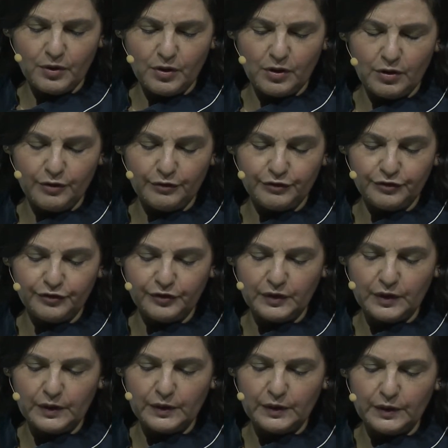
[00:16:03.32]
of
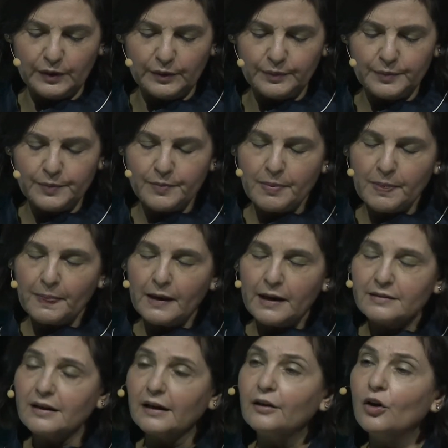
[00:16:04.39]

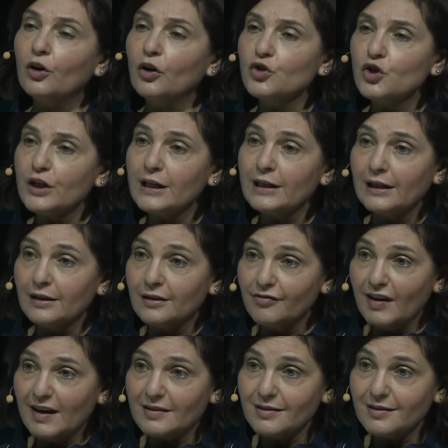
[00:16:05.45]
technological
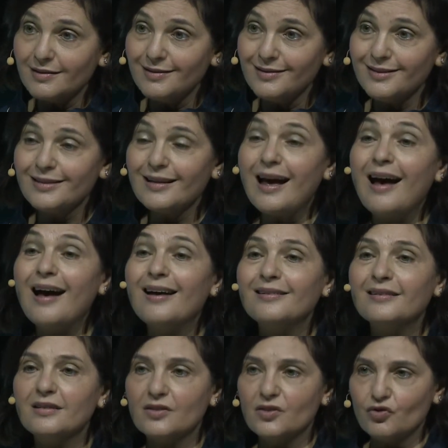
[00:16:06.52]
advances
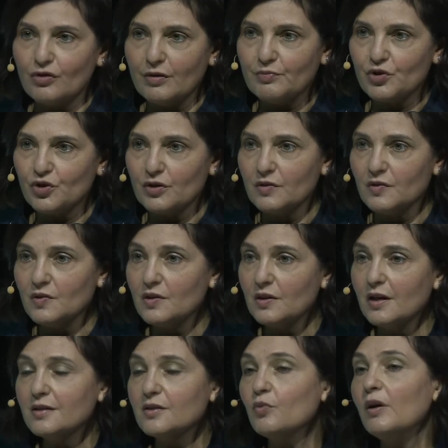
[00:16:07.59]
and disruptions,
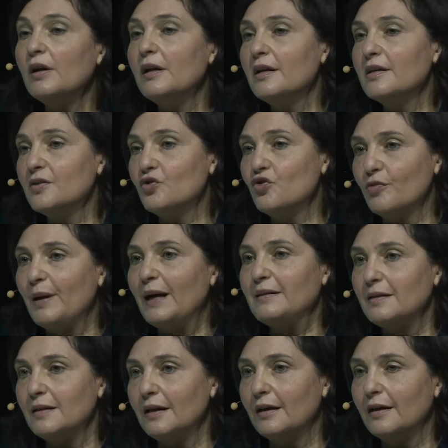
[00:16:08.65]
as well as
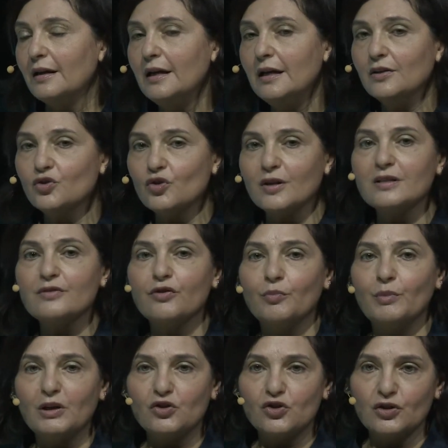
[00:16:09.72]
dramatic
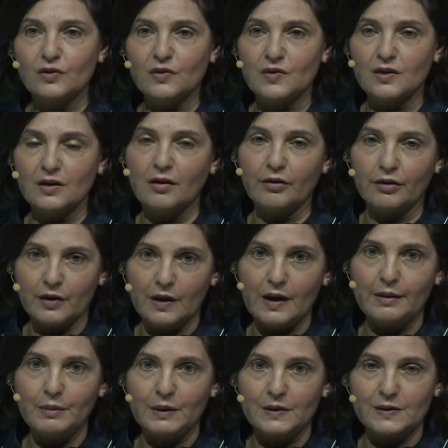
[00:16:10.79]
transformations in our
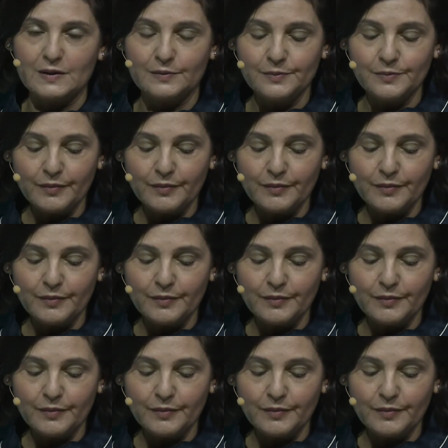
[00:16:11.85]
climate.